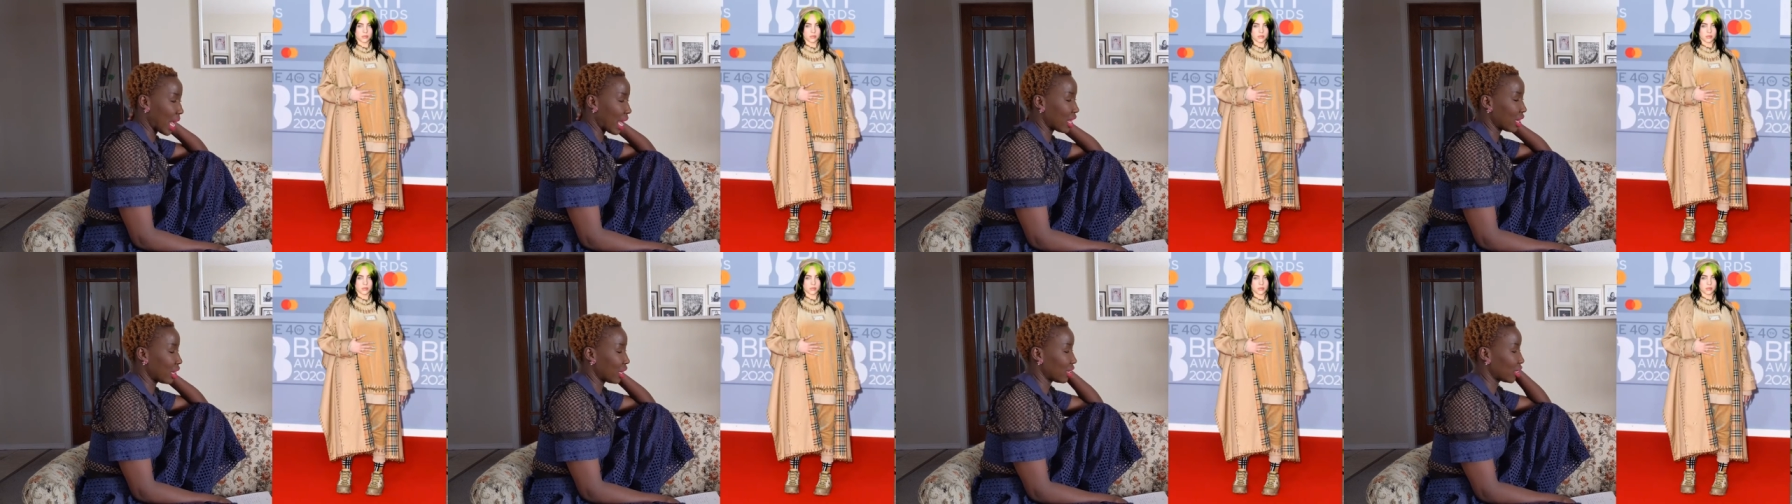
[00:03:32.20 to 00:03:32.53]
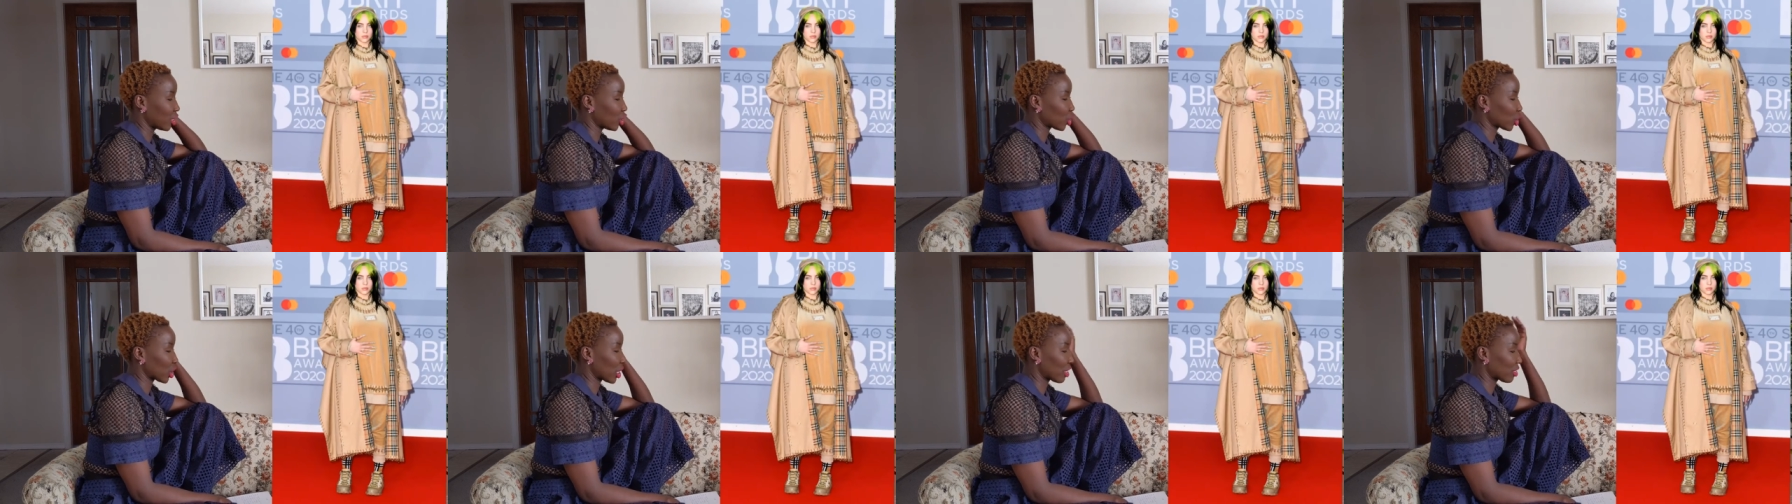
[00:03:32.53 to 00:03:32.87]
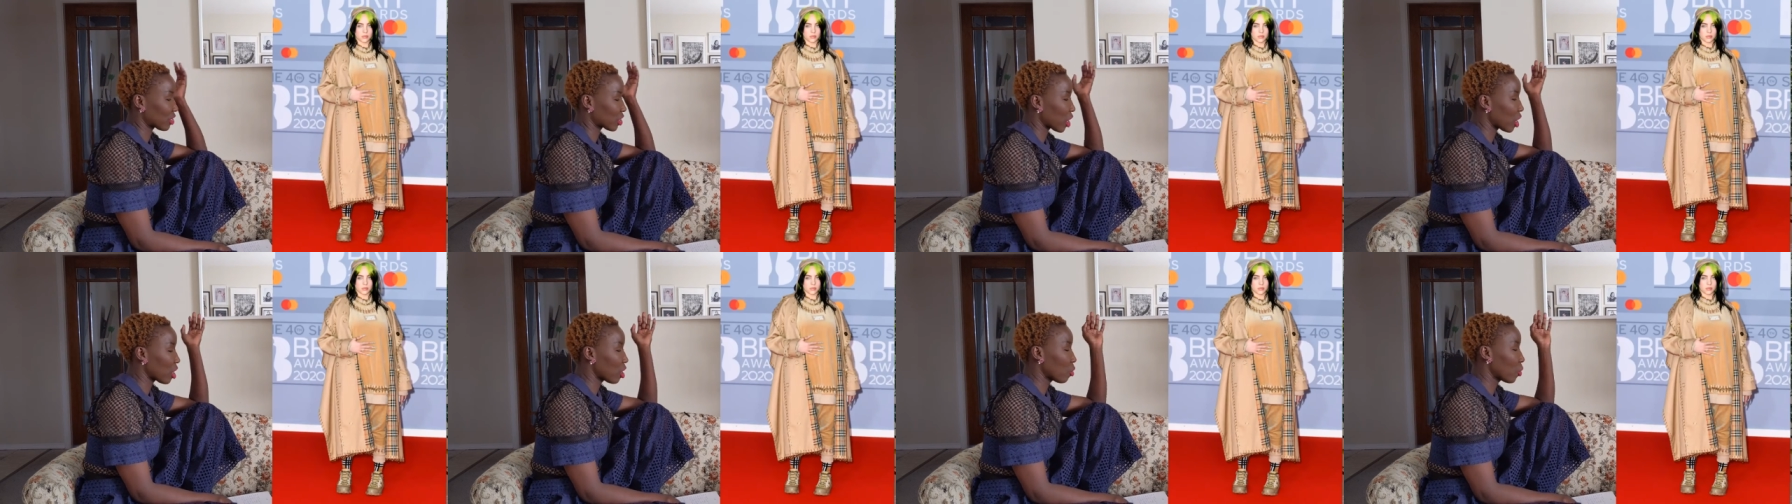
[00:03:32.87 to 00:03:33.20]
Eilish,
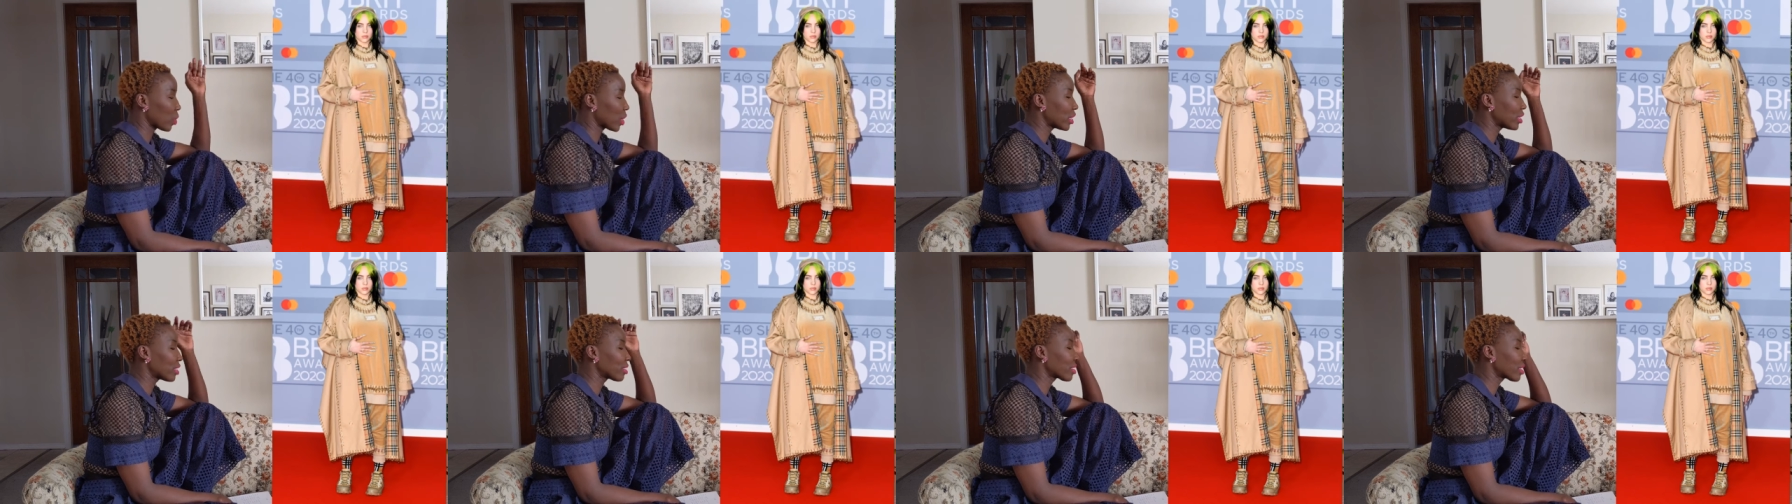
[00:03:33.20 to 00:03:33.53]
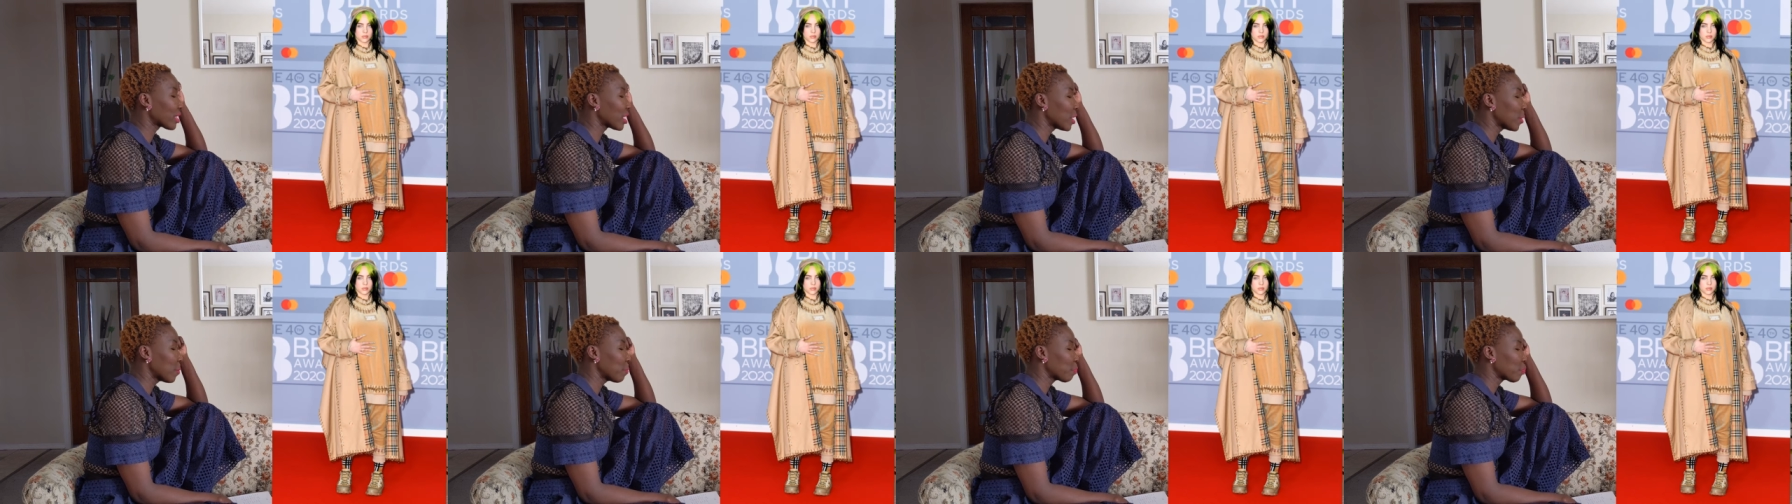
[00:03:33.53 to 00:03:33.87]
as always.